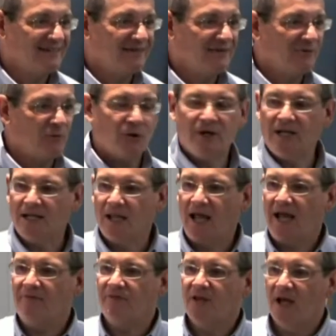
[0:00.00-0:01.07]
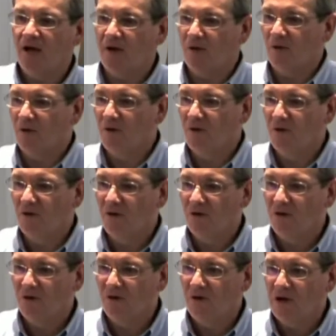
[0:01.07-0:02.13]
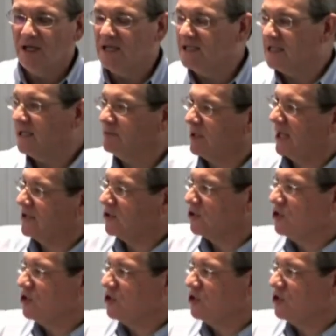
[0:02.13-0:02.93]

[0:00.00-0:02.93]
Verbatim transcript: Where did life go? It seemed like just